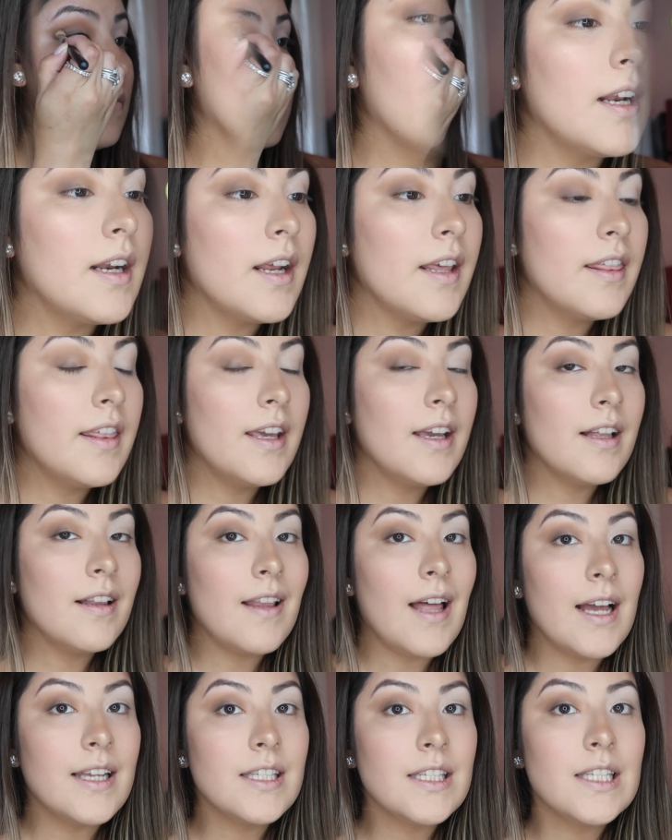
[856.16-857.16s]
And I think
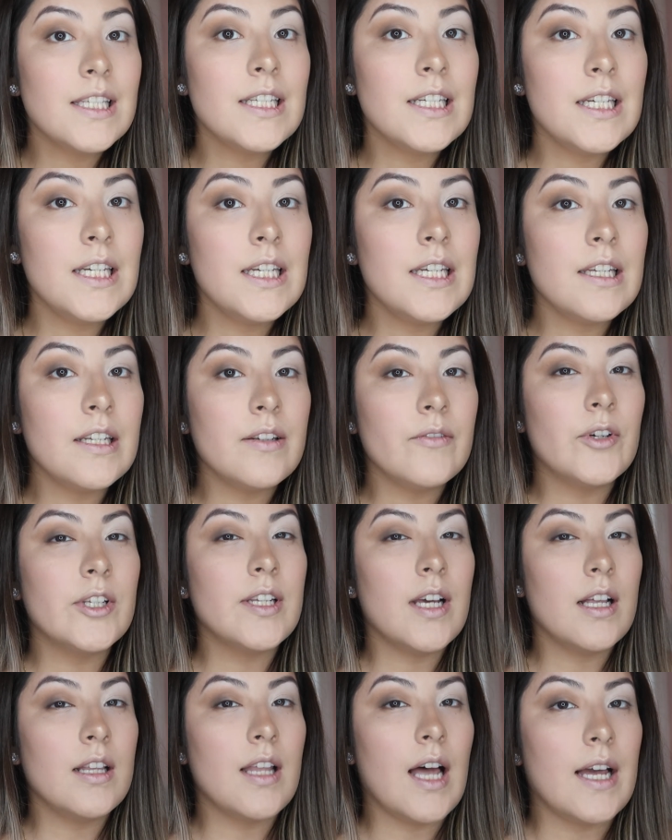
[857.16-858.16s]
lastly, well
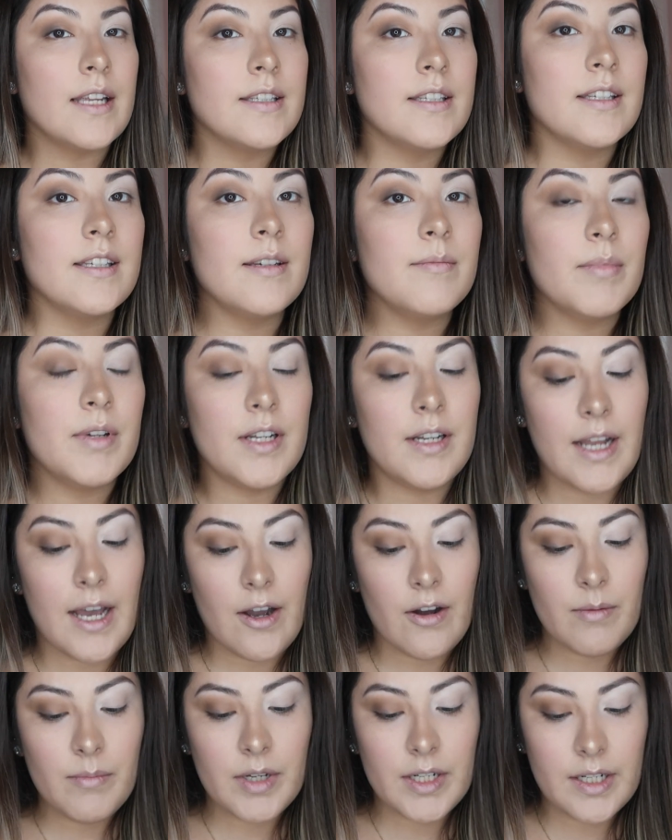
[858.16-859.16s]
not lastly, but
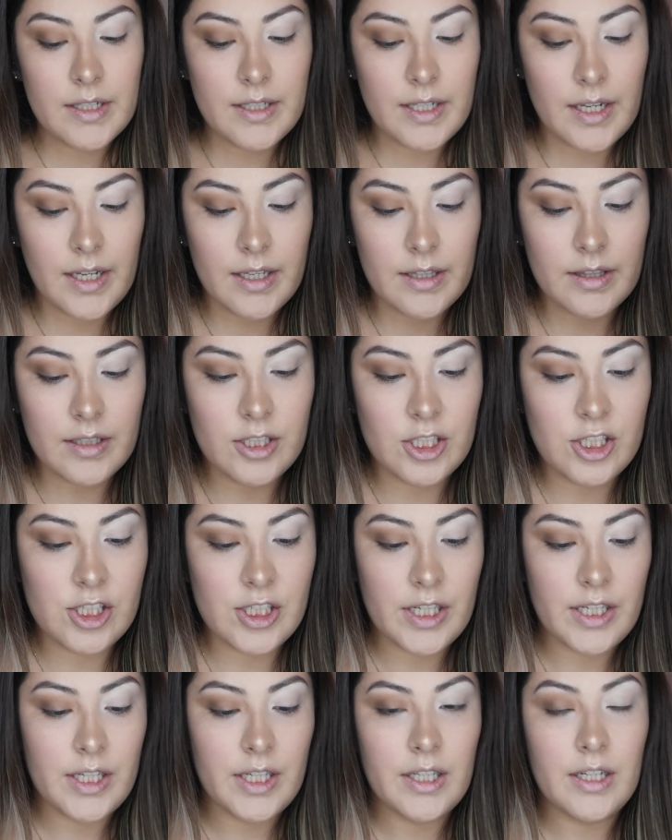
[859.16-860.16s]
now I'm going to take the
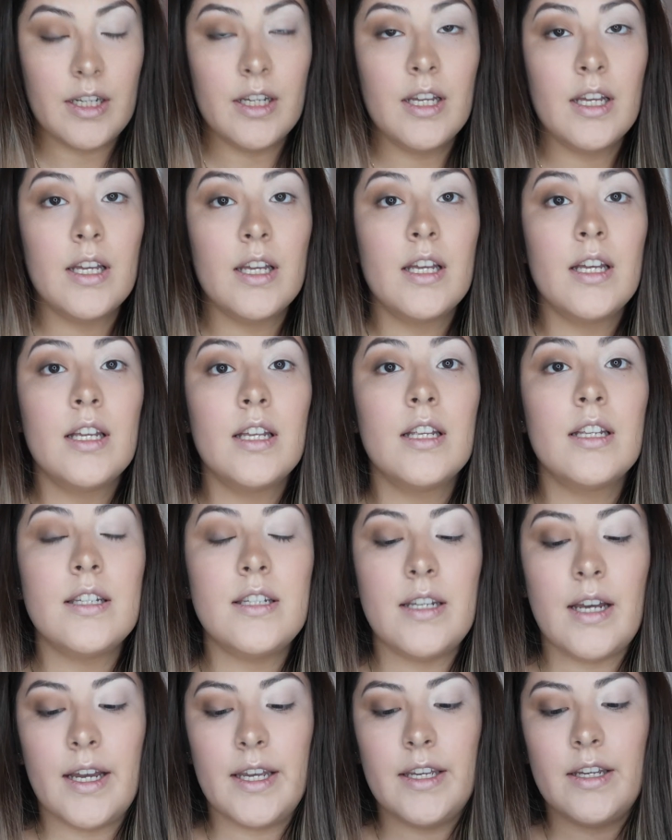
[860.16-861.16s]
shade
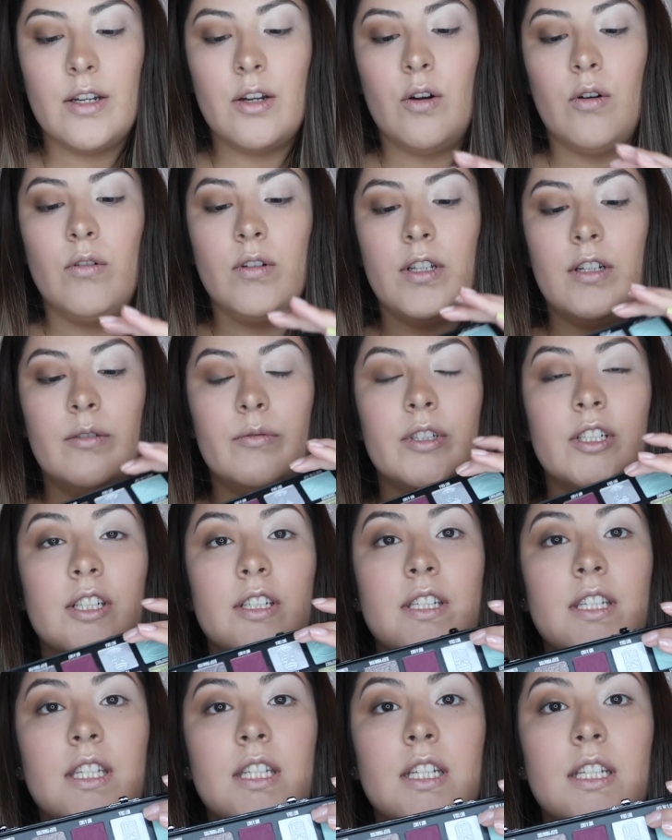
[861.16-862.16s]
Diet Cola, which
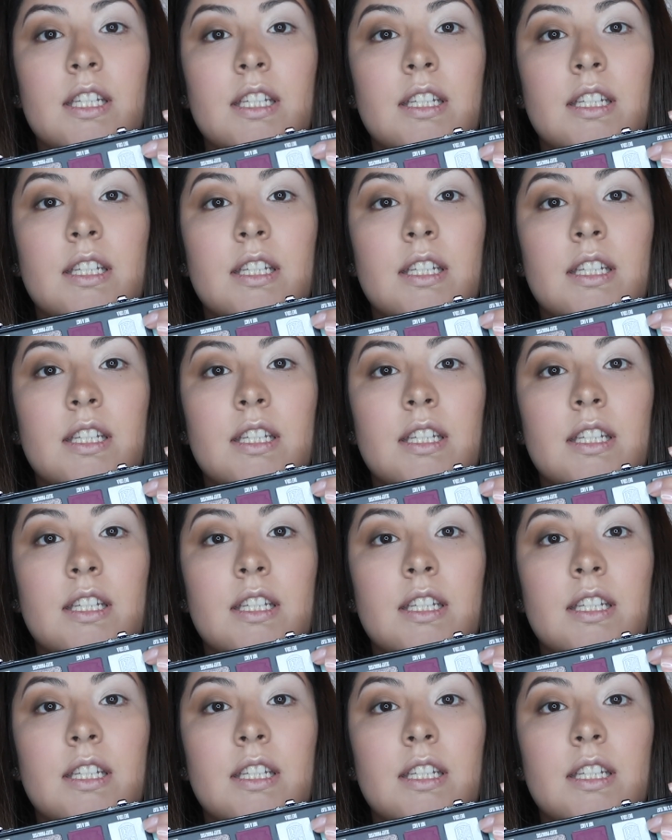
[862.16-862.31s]
is the